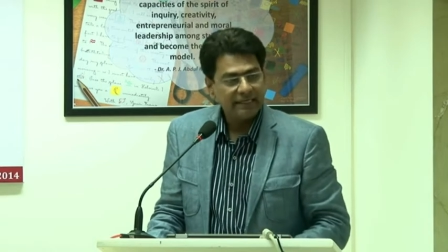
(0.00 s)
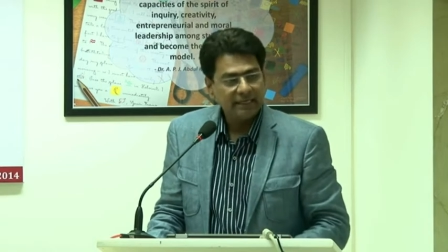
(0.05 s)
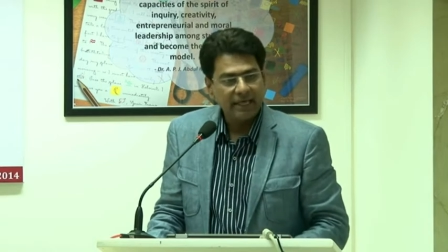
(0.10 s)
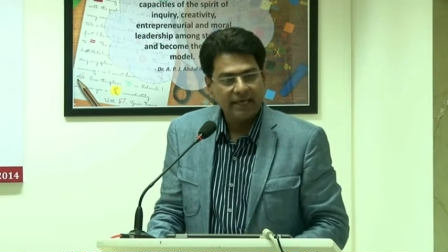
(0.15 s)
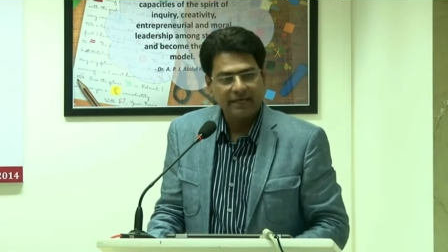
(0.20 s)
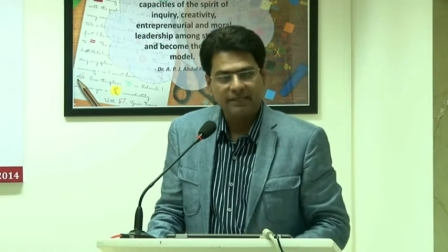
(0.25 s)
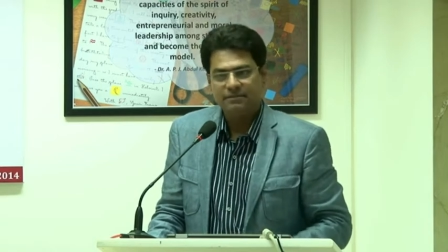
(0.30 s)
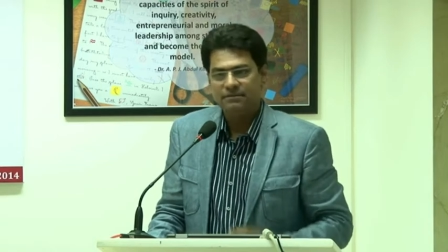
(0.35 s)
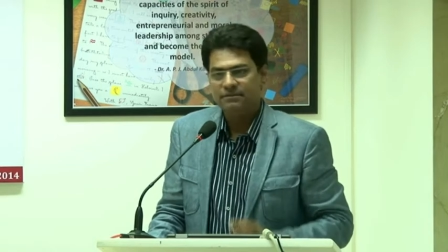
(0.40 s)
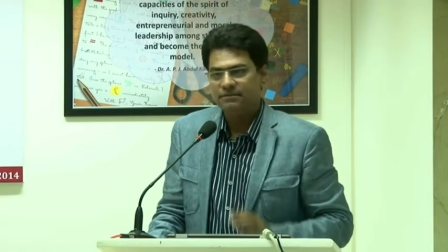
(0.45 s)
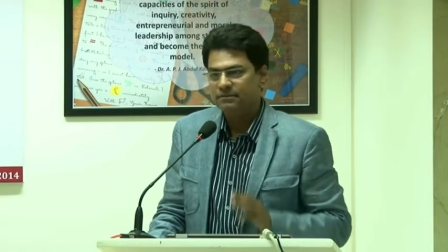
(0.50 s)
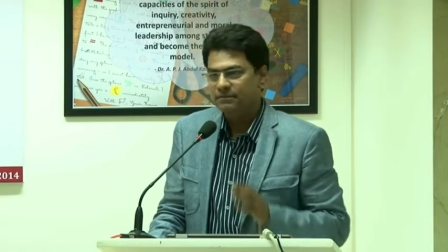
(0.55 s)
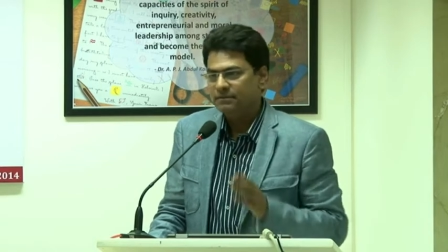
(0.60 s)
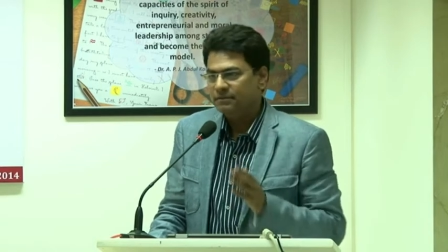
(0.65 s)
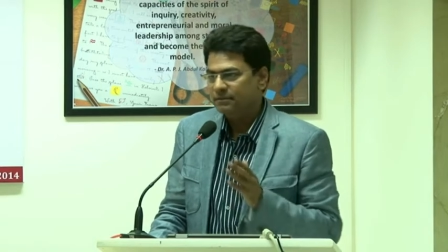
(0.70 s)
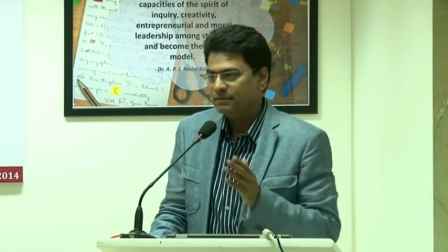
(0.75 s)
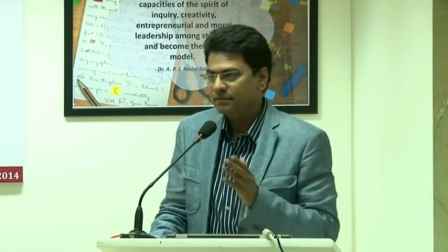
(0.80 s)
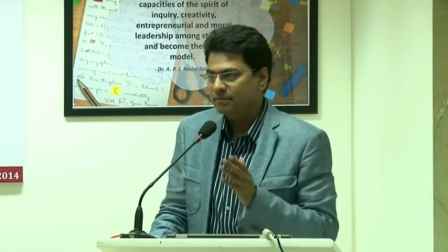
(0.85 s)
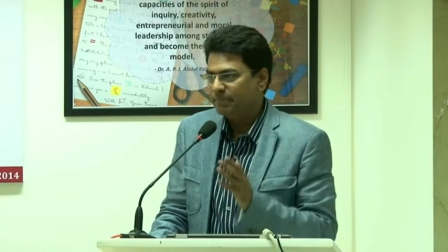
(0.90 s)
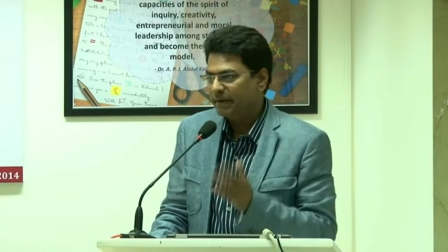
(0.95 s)
lacks
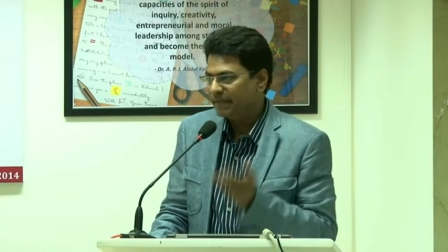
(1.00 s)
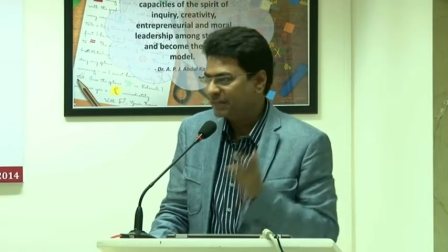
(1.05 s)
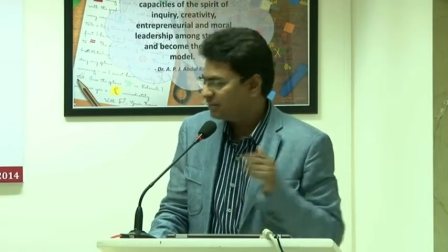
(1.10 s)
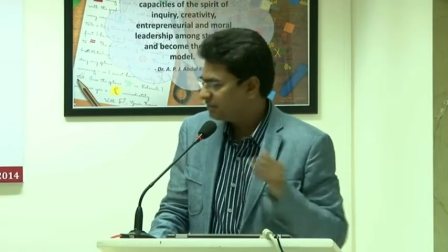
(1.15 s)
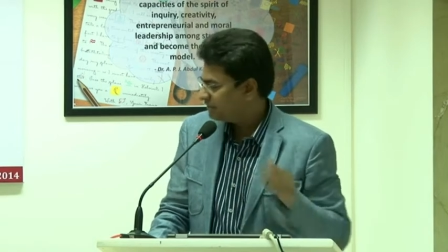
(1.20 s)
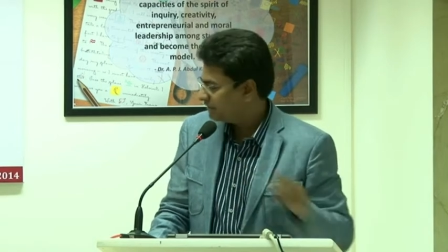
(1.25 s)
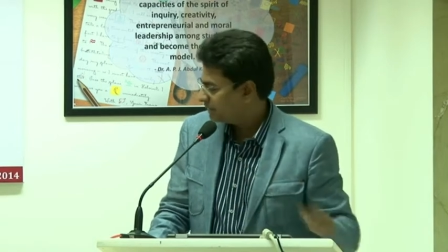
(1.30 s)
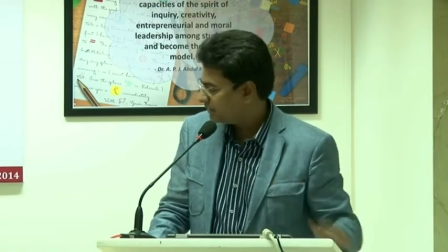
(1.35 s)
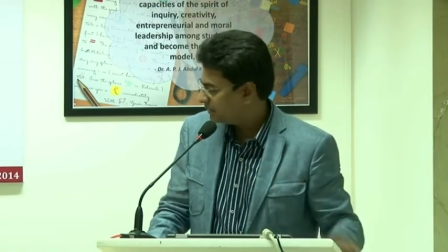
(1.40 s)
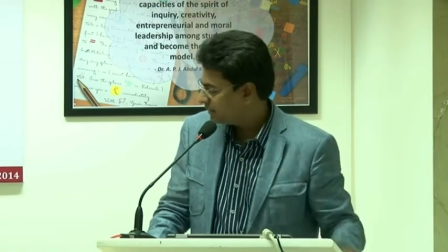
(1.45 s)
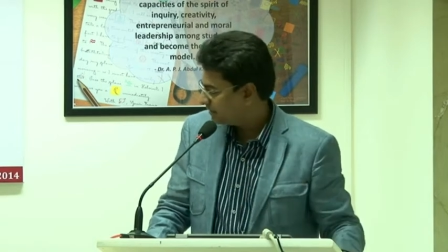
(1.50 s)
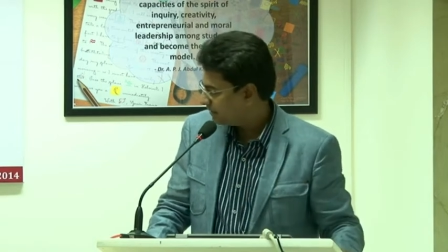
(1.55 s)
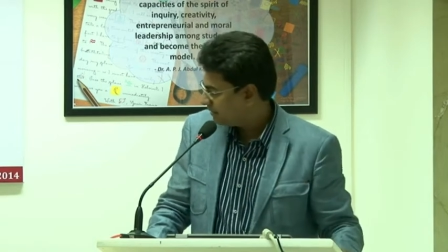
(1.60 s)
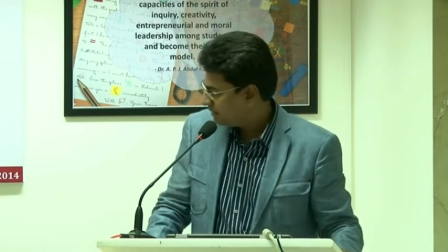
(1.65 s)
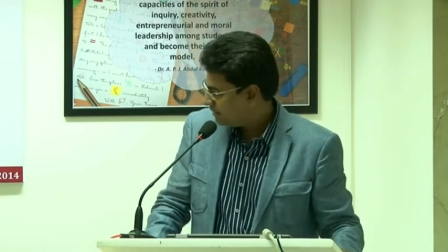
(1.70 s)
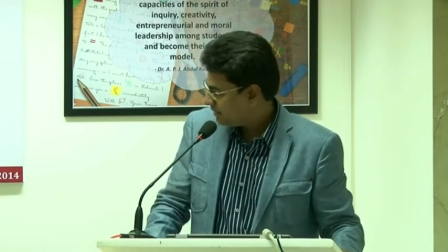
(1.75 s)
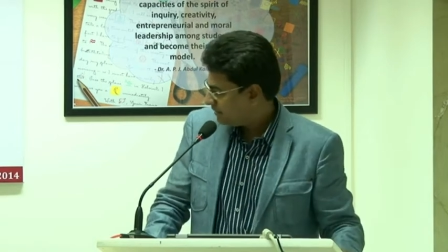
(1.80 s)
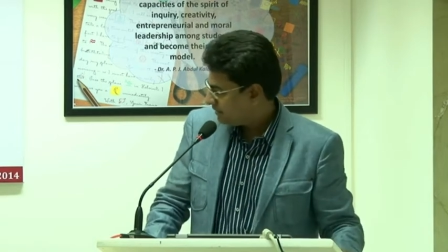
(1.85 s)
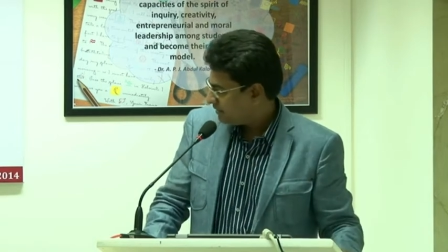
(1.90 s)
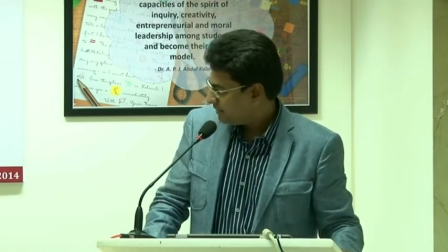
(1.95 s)
uh, battlefield
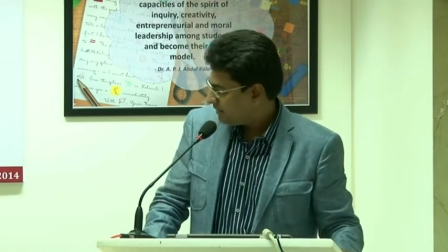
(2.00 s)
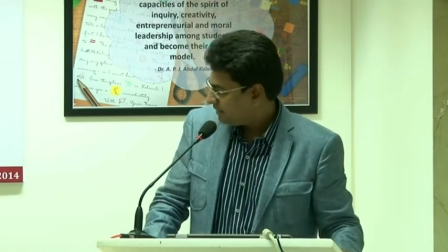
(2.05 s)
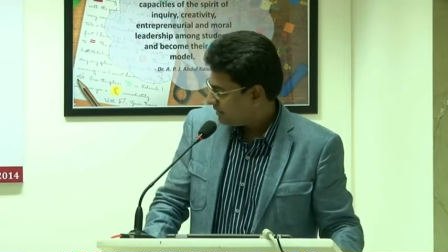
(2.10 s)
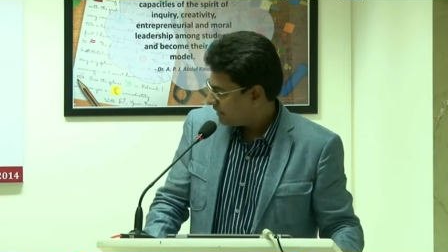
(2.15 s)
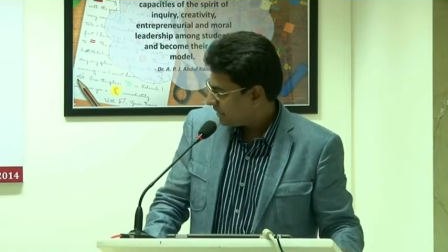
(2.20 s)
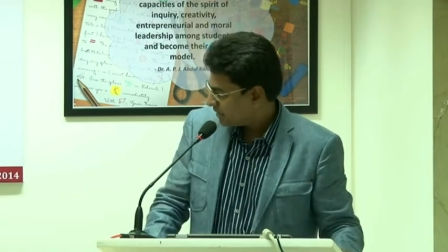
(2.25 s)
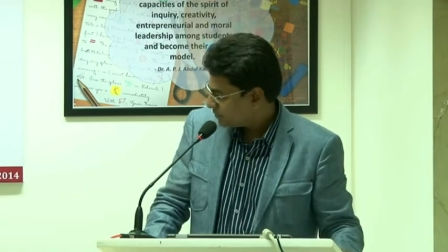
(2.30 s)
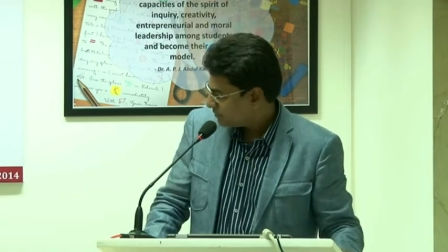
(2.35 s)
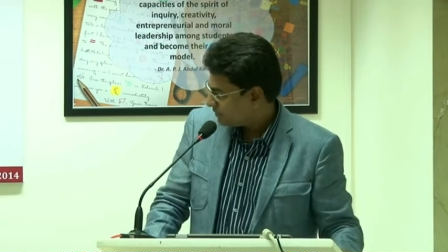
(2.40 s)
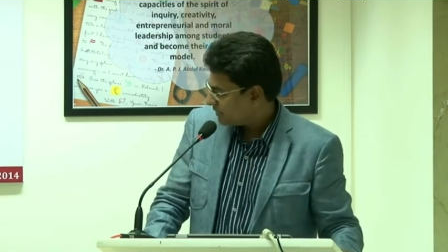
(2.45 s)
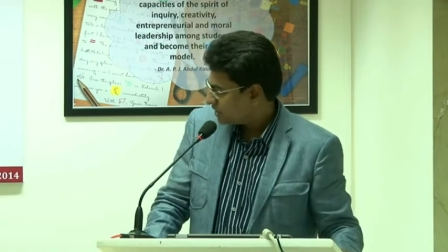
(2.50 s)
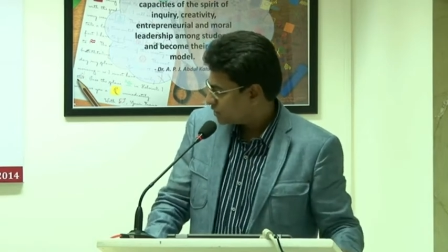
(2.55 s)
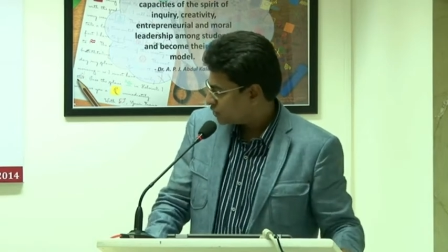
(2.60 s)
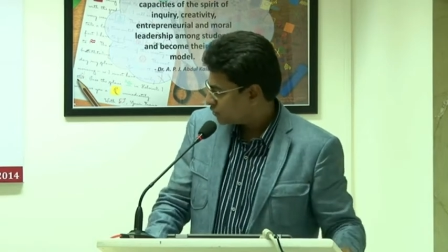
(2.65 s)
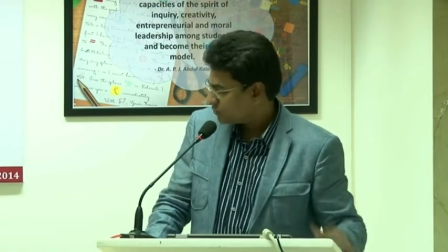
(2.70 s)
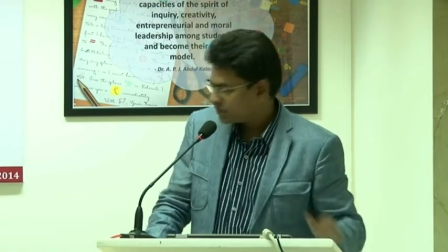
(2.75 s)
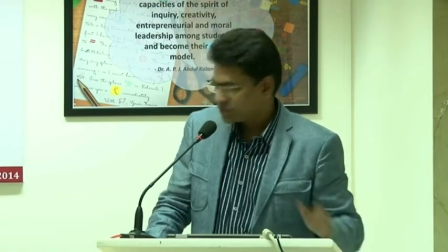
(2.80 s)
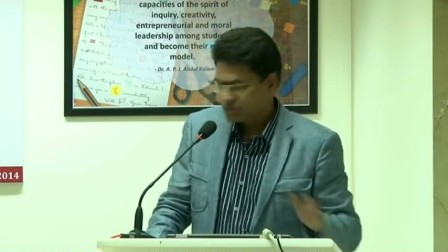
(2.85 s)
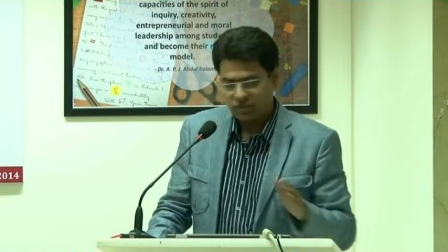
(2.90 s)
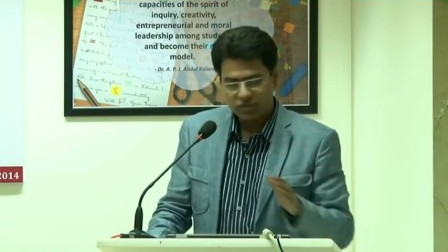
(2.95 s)
experience
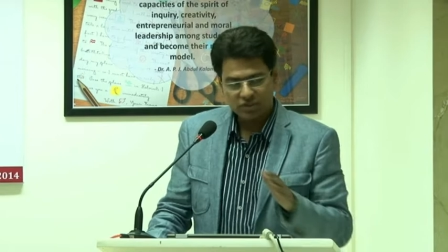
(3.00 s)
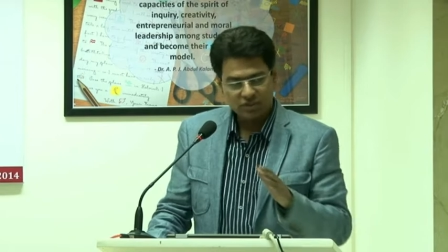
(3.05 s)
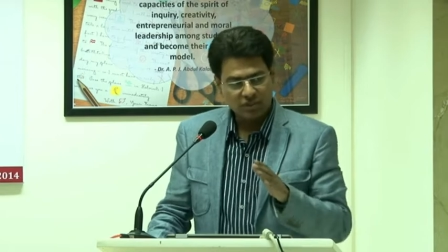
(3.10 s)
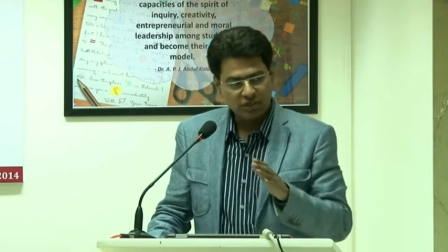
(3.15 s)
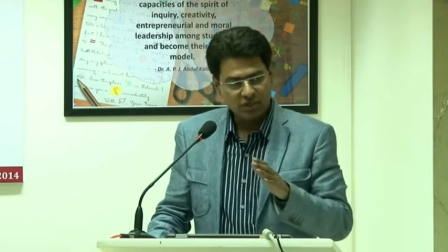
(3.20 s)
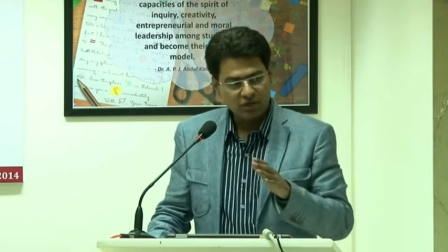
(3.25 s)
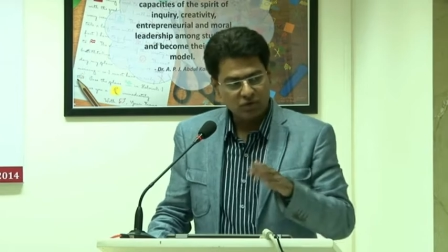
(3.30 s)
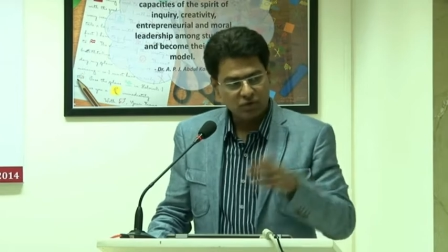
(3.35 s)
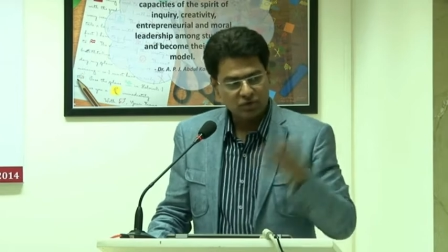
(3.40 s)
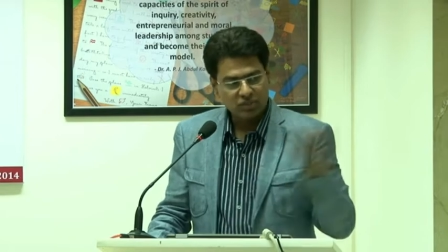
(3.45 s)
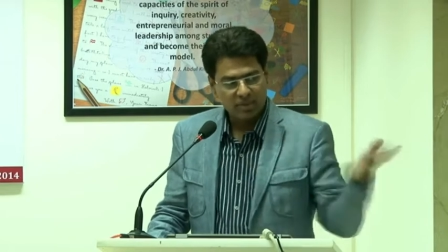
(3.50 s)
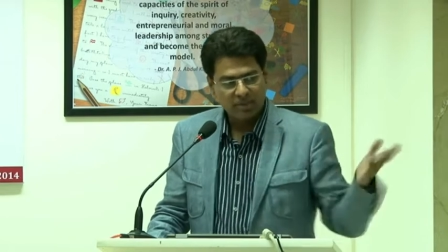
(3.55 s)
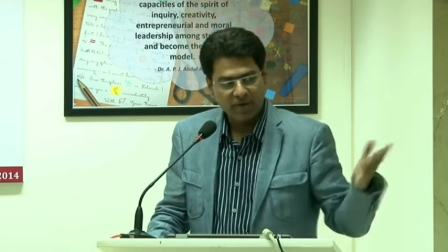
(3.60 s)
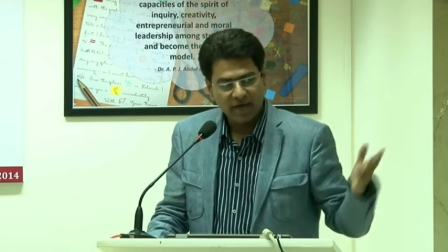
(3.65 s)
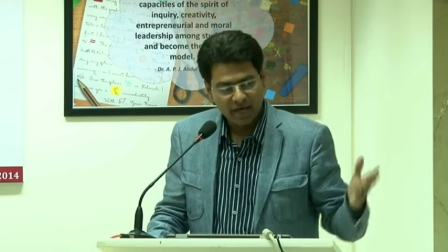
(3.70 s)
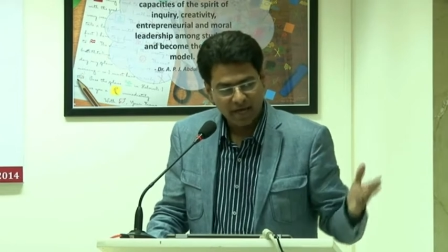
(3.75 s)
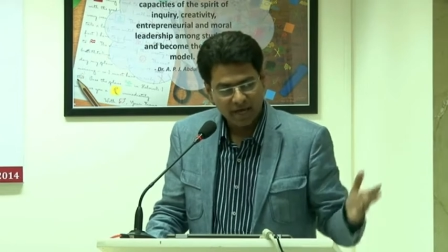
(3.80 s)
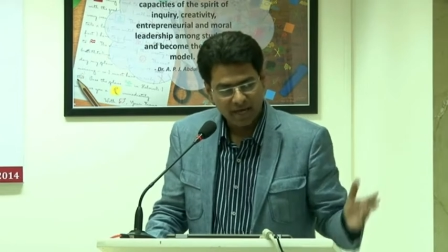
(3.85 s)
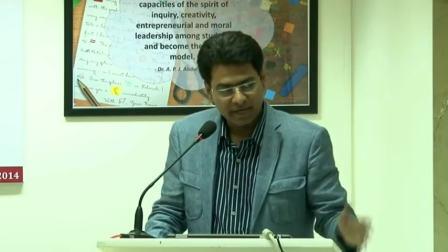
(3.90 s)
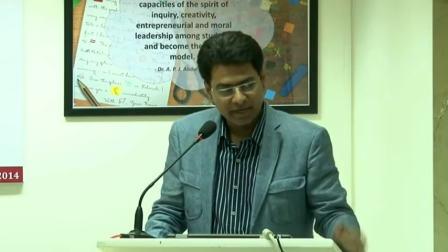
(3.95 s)
which uh, Osama
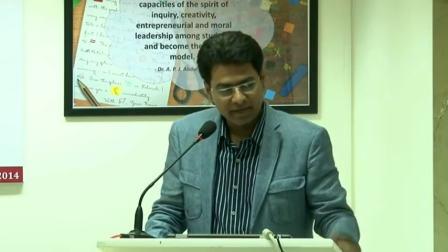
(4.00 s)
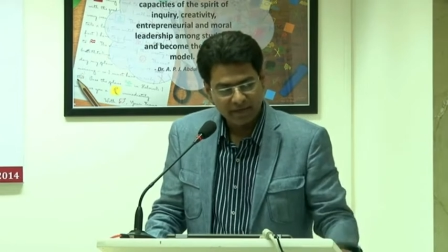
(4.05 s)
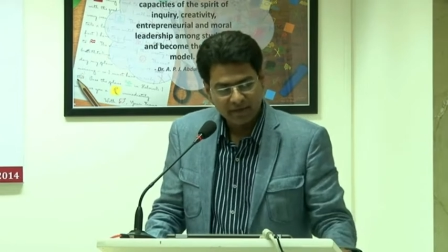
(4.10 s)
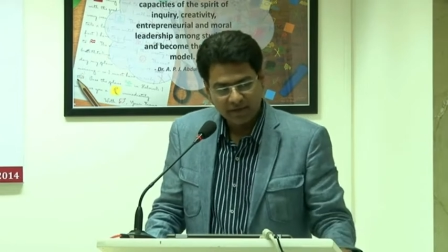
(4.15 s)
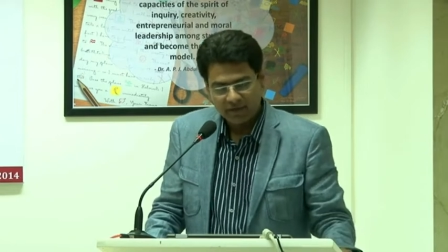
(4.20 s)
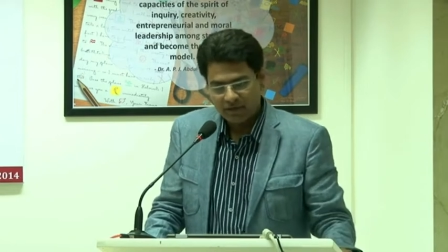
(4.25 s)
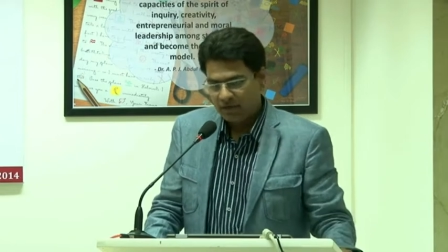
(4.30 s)
had,